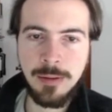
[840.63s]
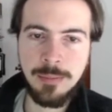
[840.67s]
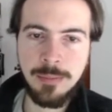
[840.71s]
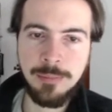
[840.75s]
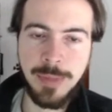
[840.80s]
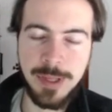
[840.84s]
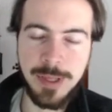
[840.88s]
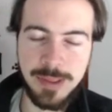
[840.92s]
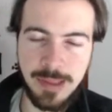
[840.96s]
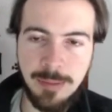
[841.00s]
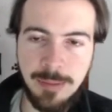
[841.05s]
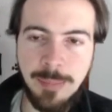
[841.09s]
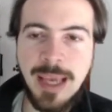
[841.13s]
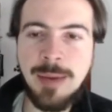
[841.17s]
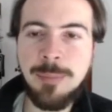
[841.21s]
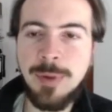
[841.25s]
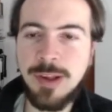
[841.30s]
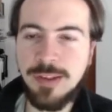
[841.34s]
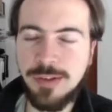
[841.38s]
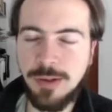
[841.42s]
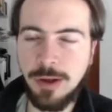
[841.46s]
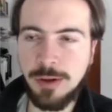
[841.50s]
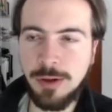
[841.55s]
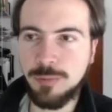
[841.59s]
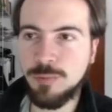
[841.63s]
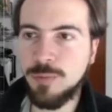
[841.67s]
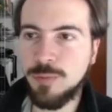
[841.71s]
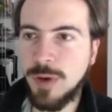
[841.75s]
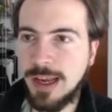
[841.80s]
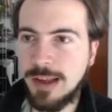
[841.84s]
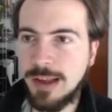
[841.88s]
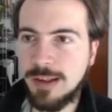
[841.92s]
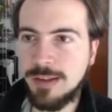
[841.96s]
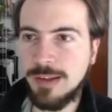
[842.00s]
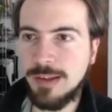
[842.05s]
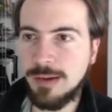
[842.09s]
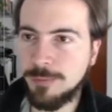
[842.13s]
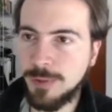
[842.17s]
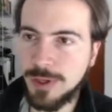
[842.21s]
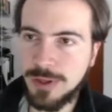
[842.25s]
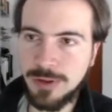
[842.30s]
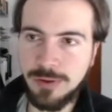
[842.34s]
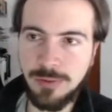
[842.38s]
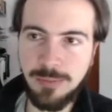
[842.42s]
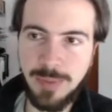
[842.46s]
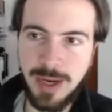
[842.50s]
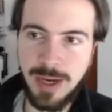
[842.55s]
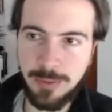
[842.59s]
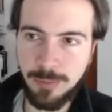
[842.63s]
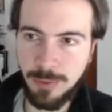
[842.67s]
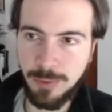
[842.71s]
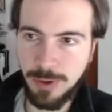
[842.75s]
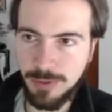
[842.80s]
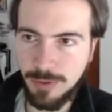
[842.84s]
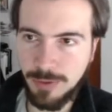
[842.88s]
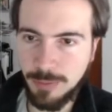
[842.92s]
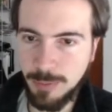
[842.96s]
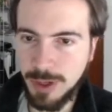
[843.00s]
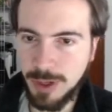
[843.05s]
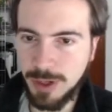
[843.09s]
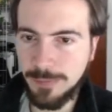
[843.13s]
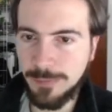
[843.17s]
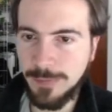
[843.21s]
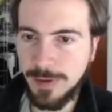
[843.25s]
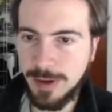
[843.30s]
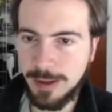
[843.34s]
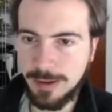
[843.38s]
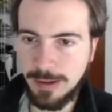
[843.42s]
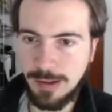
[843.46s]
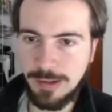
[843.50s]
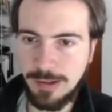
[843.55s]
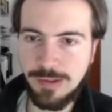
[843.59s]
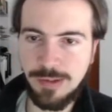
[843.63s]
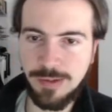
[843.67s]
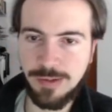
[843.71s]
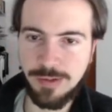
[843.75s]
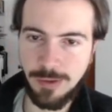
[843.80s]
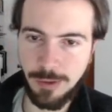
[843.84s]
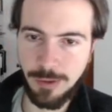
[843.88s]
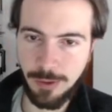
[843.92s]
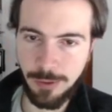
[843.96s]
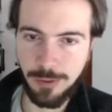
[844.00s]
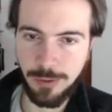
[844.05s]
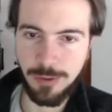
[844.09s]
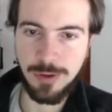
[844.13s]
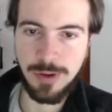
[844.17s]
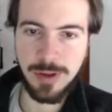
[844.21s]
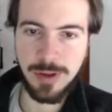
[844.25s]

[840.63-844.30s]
But there may be certain ways in which you might want to modify this, so